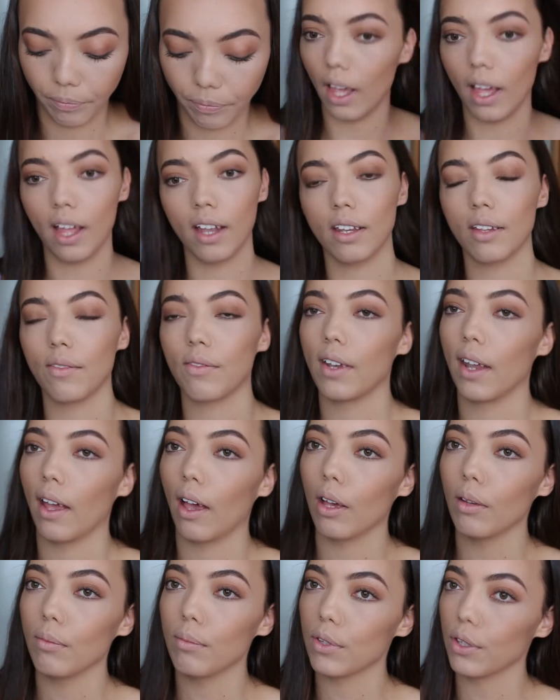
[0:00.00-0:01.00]
And if it
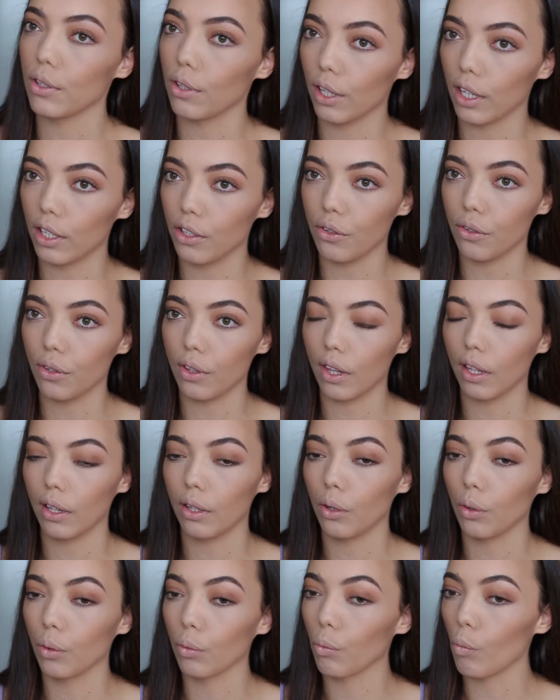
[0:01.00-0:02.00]
helps, you can do the
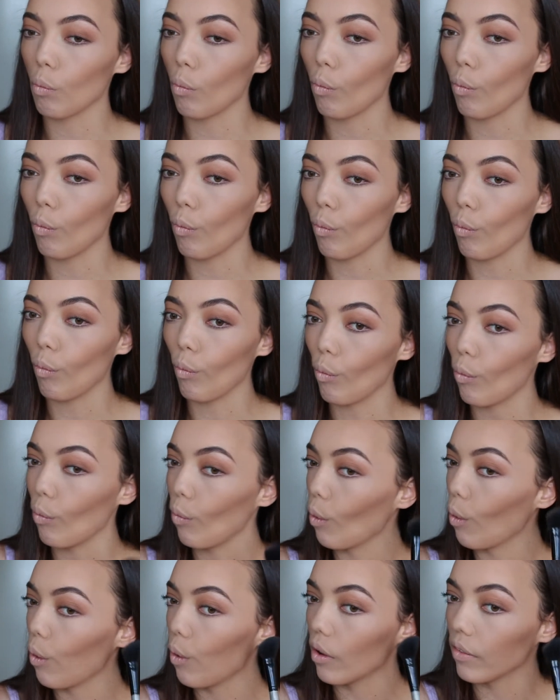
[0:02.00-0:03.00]
little
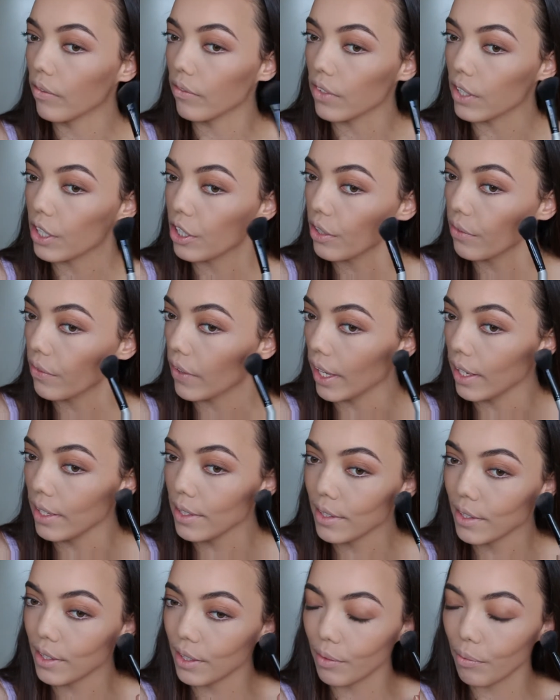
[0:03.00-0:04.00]
fishy
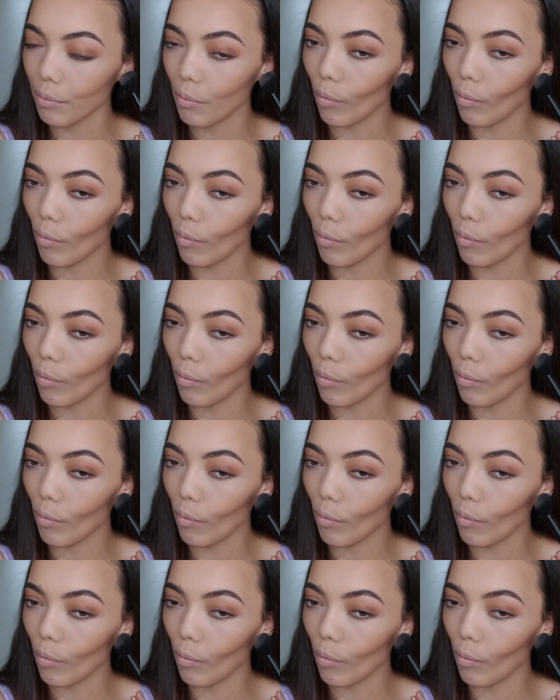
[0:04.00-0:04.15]
face.